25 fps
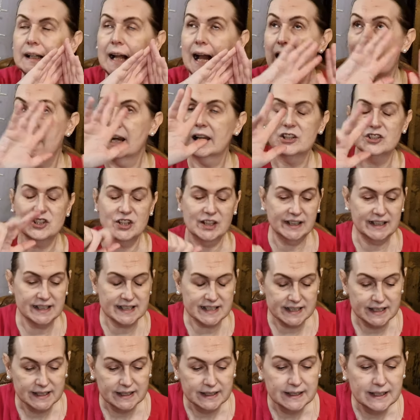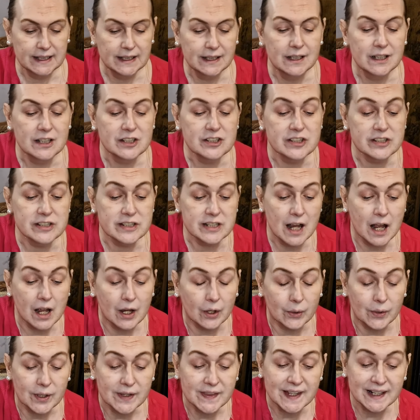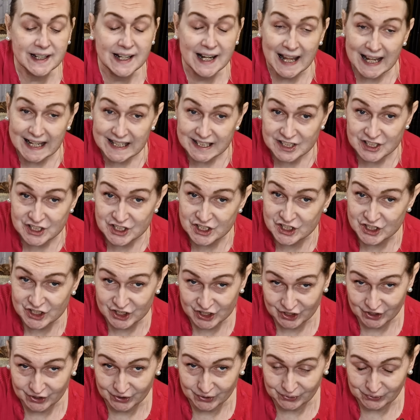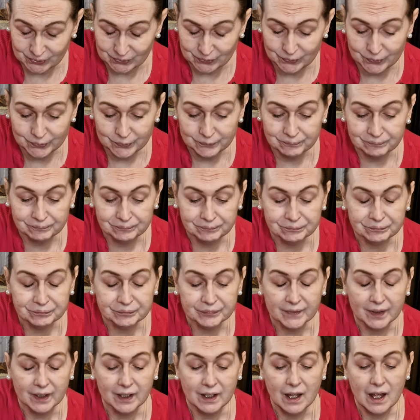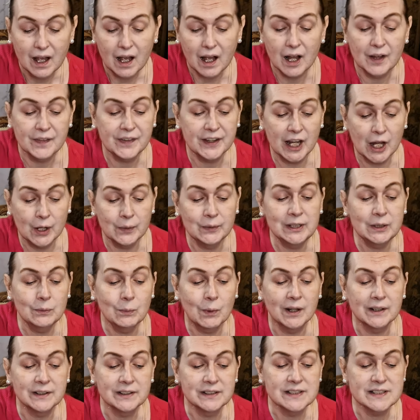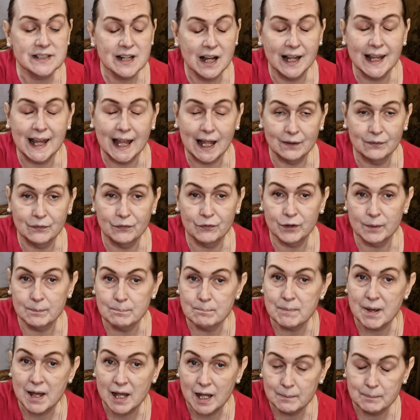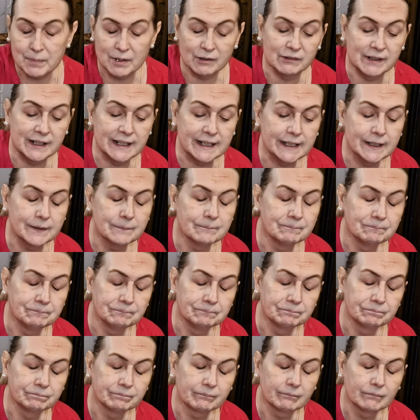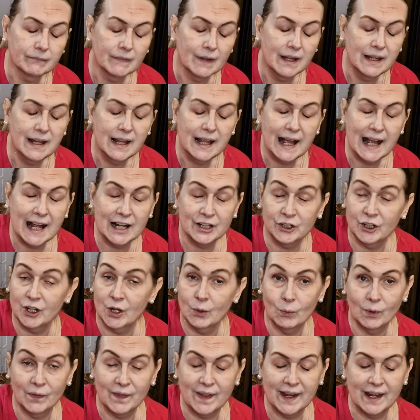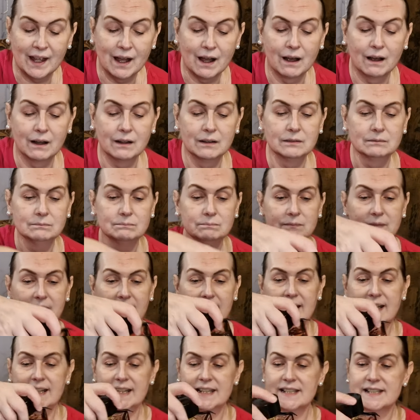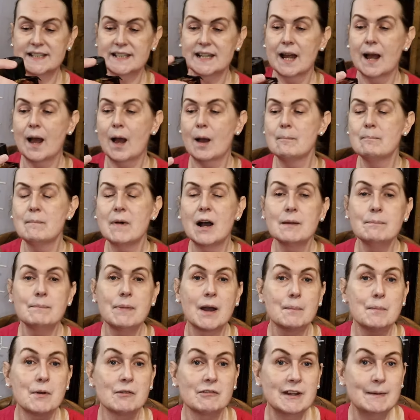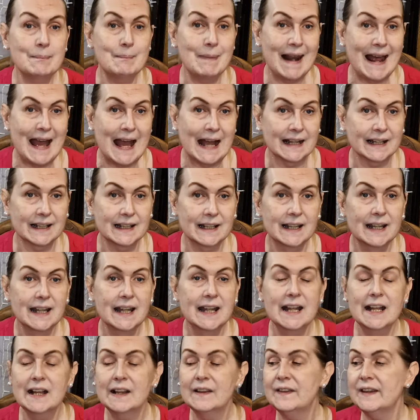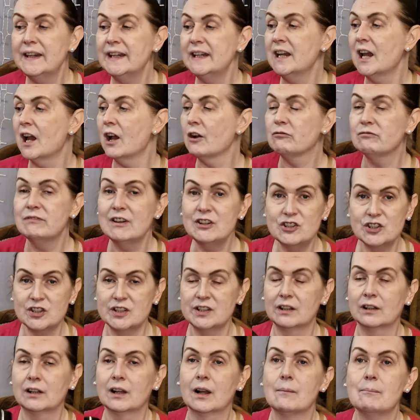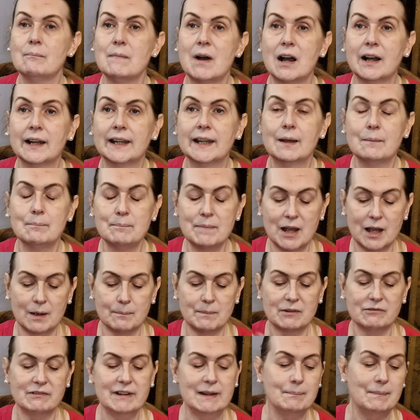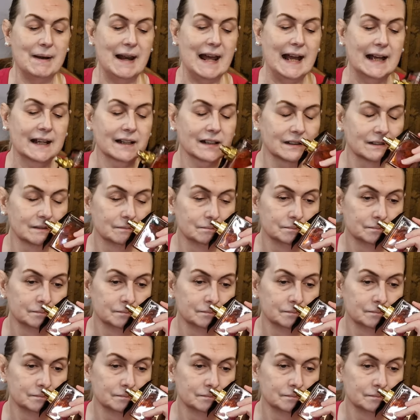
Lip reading: Allergies. So the next two are the only ones I have from Burberry. And you know what they are? It is My Burberry Black, the original My Burberry Black.